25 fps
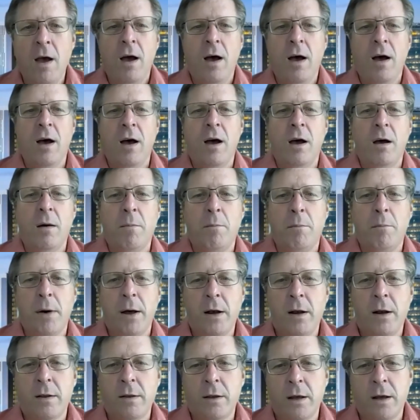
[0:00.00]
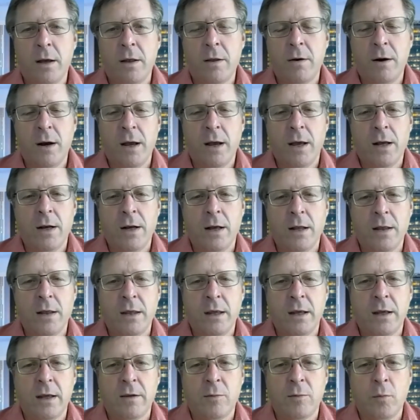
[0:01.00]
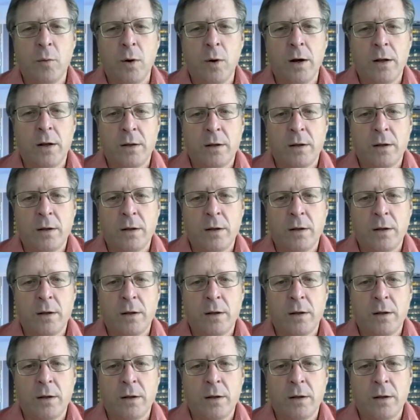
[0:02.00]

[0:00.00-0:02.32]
Uh, but on the other hand, I think it's one